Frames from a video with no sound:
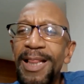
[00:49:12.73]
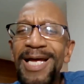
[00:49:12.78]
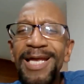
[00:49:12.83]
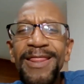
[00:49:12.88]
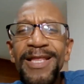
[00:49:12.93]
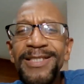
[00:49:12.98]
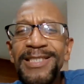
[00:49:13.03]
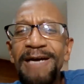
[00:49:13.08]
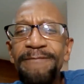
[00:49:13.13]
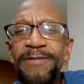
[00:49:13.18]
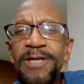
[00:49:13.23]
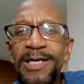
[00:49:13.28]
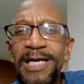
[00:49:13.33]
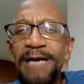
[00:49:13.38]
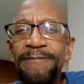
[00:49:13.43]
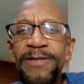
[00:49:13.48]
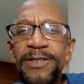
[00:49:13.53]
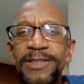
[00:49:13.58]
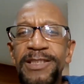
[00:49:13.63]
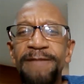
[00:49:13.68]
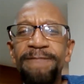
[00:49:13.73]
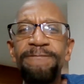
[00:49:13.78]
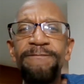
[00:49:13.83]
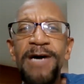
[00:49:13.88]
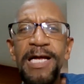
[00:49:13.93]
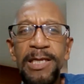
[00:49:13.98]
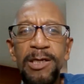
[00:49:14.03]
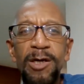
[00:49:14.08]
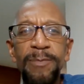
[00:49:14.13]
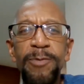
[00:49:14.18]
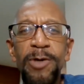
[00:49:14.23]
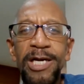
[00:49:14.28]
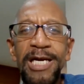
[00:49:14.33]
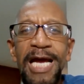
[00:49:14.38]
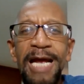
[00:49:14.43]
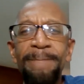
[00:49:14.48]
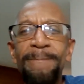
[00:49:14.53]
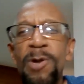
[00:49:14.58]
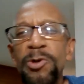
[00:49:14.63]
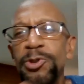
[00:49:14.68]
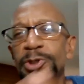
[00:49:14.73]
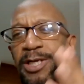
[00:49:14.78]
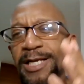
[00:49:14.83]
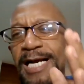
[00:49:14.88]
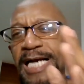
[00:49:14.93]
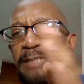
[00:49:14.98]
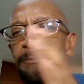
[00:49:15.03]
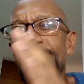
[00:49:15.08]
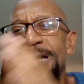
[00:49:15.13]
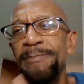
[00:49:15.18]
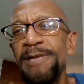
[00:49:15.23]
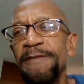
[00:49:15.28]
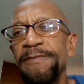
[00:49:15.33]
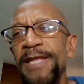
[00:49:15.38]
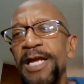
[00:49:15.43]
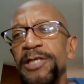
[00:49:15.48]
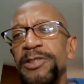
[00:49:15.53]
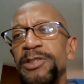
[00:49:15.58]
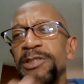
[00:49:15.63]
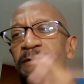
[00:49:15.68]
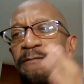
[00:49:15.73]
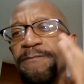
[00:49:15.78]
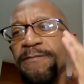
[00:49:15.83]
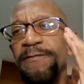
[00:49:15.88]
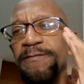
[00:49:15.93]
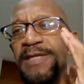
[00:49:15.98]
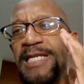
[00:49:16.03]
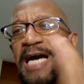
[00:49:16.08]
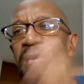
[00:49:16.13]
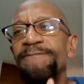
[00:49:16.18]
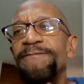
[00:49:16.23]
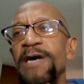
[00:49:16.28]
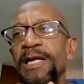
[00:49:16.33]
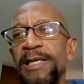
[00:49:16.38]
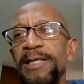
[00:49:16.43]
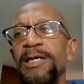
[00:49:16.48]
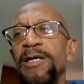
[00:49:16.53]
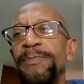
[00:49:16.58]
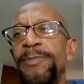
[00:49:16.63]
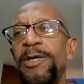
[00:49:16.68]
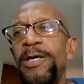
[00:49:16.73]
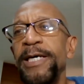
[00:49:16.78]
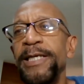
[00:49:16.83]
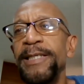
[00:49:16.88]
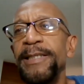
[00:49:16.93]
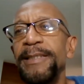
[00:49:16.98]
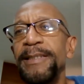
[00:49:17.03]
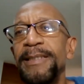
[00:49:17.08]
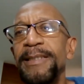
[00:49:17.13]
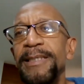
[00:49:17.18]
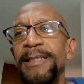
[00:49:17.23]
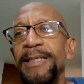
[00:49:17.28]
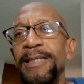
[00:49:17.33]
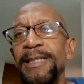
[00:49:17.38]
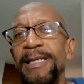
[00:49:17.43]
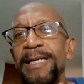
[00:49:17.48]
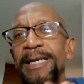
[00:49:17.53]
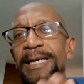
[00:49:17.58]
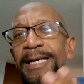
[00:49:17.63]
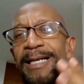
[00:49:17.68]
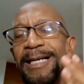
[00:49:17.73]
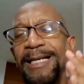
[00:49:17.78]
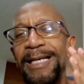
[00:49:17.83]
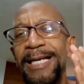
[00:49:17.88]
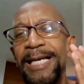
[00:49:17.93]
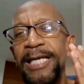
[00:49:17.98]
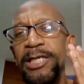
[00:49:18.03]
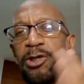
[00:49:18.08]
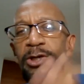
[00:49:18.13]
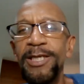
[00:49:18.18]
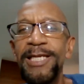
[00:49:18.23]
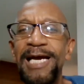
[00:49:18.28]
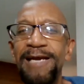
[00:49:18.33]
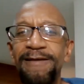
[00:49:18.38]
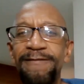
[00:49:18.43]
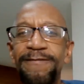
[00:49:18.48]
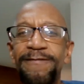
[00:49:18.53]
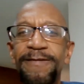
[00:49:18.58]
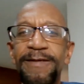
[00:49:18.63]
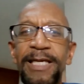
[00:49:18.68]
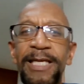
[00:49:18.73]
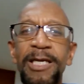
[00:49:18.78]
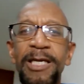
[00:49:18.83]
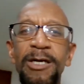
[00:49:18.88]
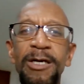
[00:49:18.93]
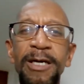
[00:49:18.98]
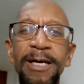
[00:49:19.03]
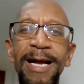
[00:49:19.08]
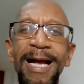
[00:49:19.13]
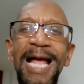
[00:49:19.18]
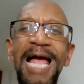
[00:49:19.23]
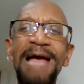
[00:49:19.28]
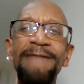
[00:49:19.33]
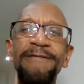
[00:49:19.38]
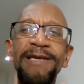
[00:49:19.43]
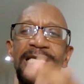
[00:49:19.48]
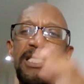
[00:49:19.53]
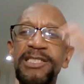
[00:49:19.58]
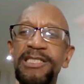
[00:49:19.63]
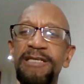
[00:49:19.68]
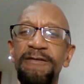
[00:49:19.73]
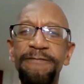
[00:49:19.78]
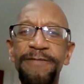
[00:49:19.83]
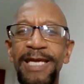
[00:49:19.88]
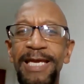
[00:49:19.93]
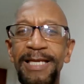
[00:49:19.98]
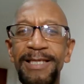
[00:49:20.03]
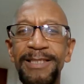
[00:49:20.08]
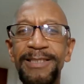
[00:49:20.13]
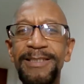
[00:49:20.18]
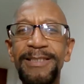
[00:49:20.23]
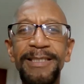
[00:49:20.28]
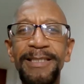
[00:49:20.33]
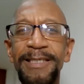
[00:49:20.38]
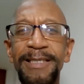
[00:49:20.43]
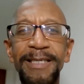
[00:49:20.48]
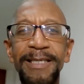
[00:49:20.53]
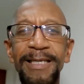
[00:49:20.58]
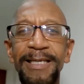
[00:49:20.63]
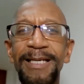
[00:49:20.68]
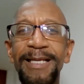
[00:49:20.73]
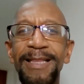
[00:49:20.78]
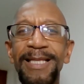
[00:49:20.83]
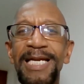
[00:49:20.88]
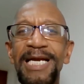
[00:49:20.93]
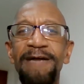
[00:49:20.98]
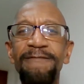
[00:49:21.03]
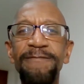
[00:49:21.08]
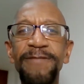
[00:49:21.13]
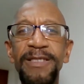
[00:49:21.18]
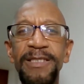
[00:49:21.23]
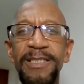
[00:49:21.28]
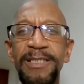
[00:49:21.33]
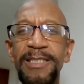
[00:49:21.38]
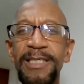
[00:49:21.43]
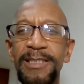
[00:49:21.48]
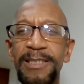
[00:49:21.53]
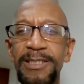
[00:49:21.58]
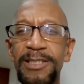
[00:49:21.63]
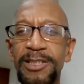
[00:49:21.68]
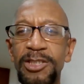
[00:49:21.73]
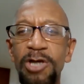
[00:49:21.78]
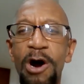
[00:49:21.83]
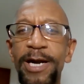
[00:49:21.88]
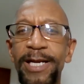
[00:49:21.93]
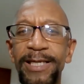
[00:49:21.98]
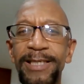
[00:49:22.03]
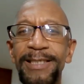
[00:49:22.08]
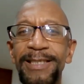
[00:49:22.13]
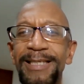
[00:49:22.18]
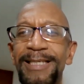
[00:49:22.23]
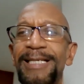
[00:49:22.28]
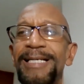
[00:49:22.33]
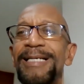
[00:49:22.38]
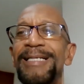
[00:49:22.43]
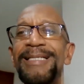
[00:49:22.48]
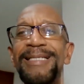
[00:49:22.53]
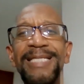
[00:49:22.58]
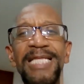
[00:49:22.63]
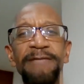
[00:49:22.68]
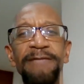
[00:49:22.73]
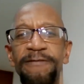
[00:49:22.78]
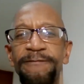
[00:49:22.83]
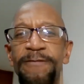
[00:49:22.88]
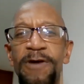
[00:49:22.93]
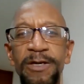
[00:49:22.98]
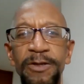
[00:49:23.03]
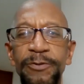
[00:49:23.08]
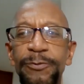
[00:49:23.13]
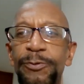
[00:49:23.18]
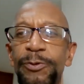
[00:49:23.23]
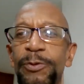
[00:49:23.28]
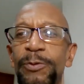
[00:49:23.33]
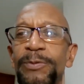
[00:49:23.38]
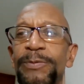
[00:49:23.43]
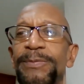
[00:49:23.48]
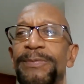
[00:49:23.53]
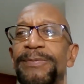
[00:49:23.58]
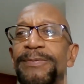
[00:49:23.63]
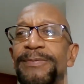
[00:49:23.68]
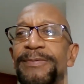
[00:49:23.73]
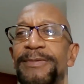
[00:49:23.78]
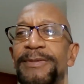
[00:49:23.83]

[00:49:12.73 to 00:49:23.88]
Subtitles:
A lot of things I've done, I just haven't followed up on. And most of you guys probably have things you've not followed up on in your life. You know, I have a list of things that I've started, never followed through